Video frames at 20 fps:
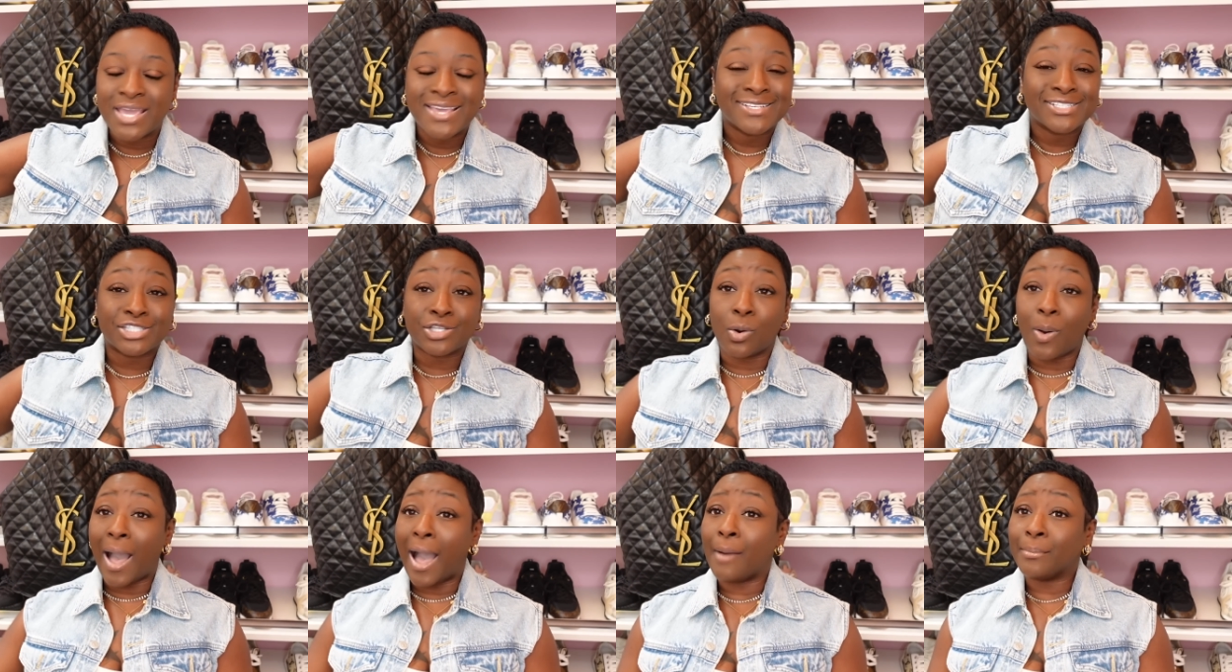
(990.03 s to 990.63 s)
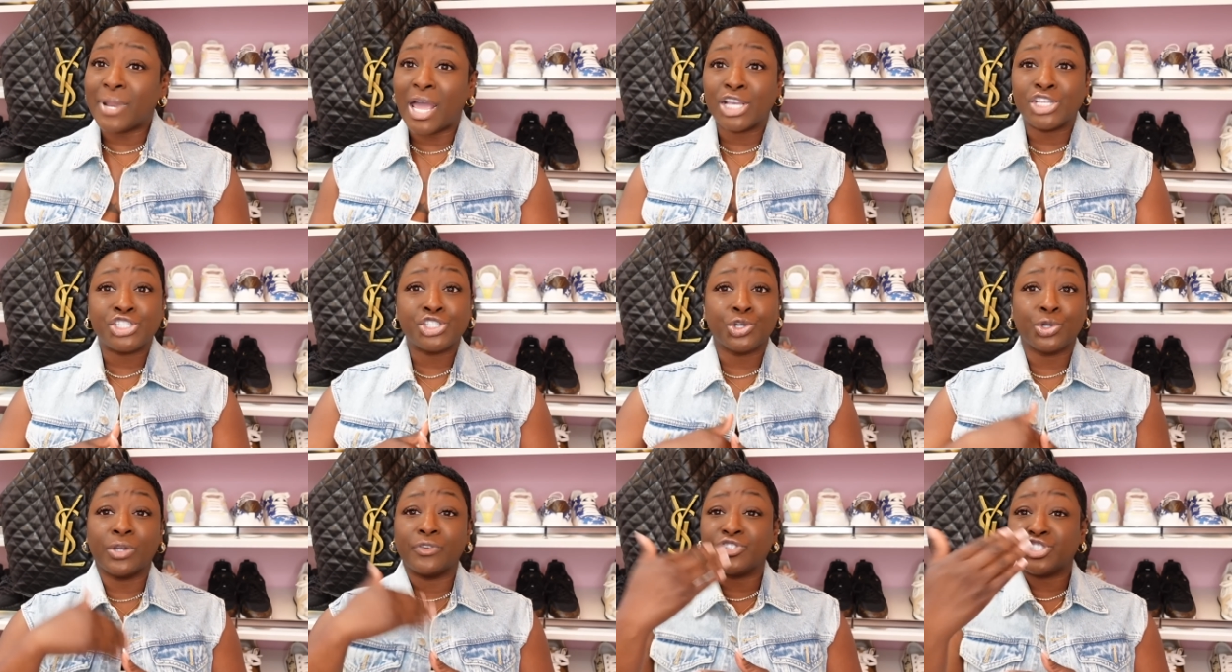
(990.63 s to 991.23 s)
So I'm not
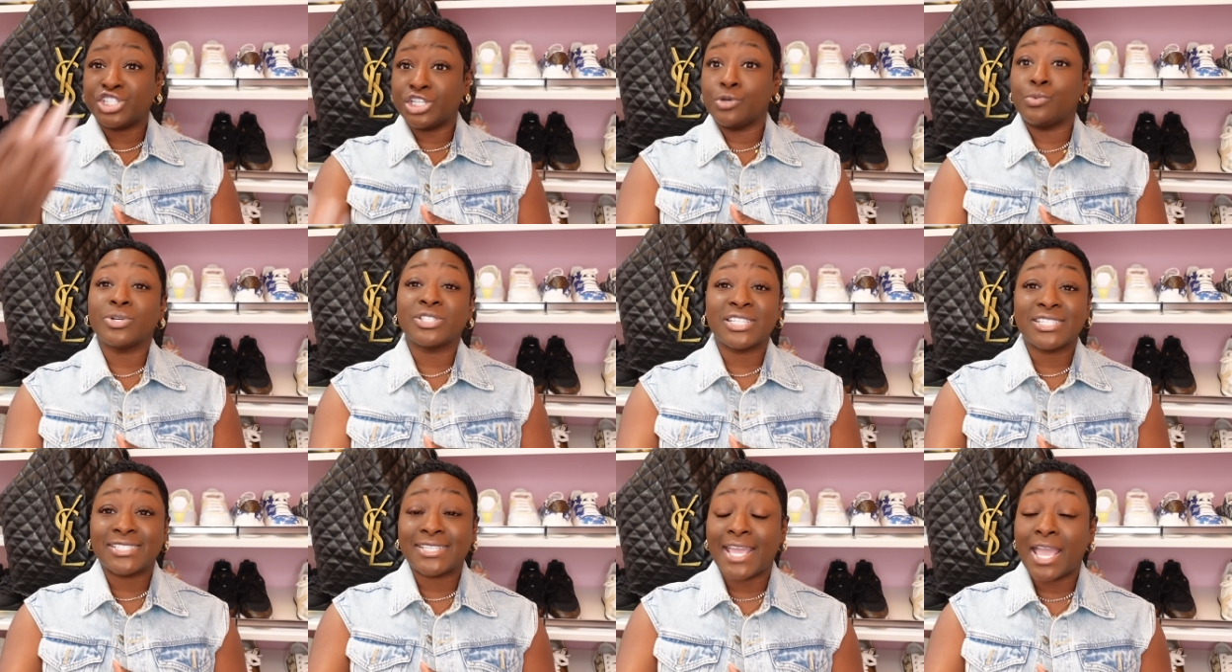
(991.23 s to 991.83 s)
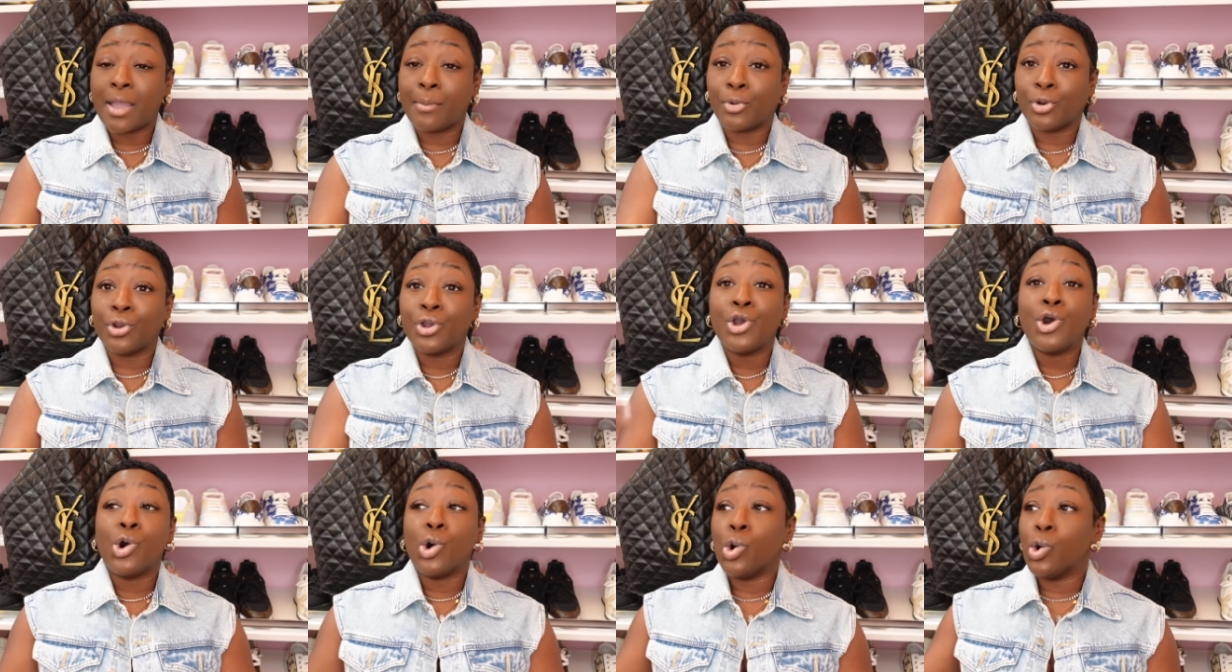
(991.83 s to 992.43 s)
sure if she was a scammer
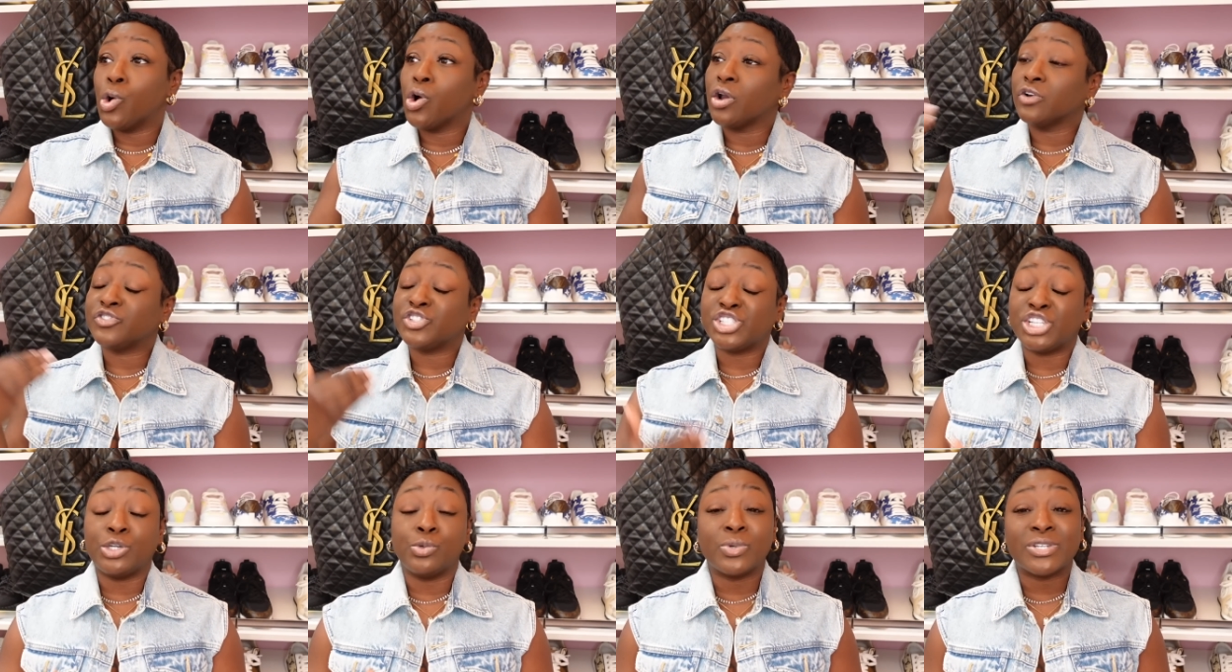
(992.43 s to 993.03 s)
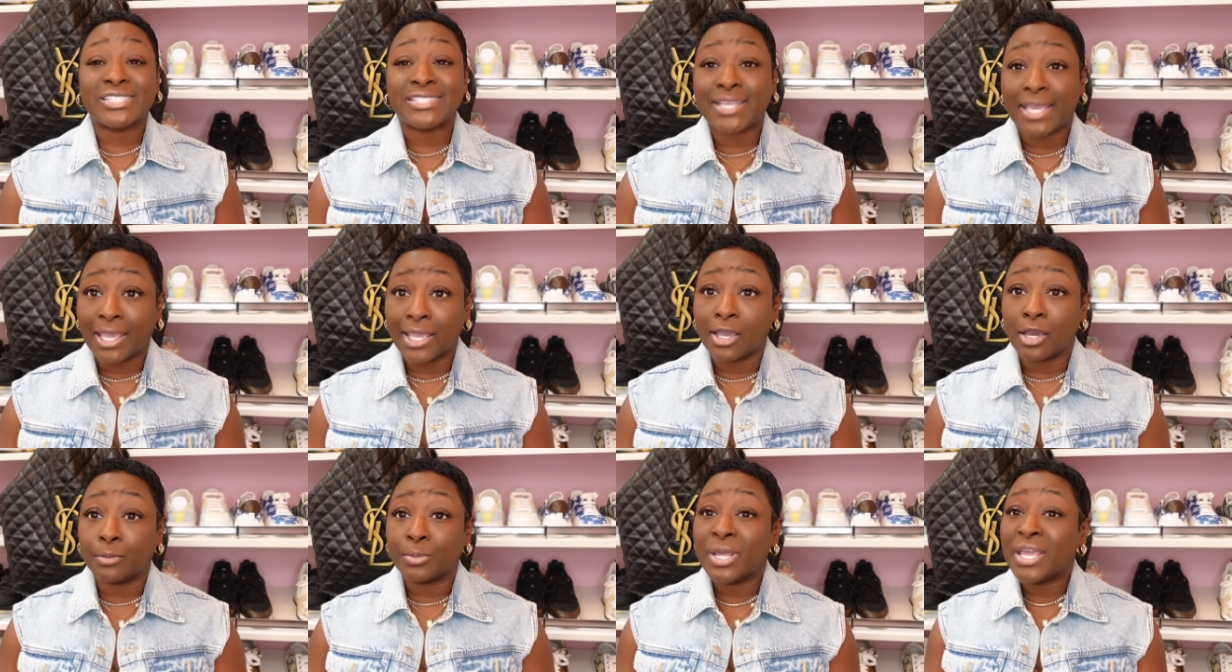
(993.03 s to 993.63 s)
or if she was
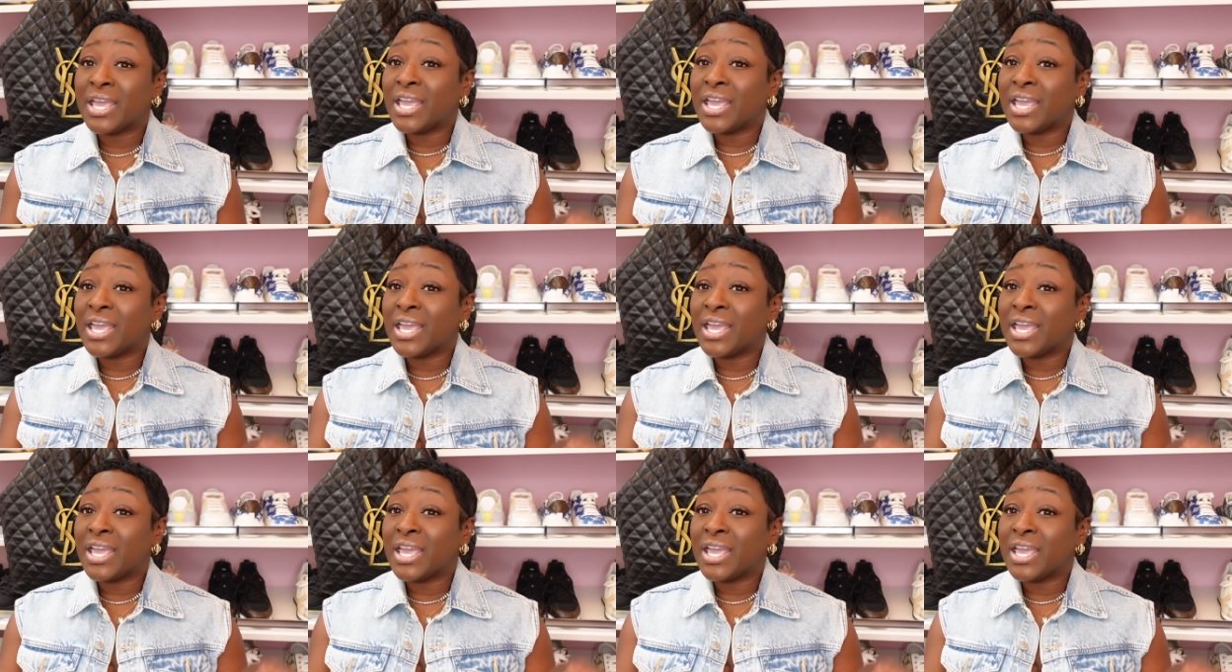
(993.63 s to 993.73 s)
scammed.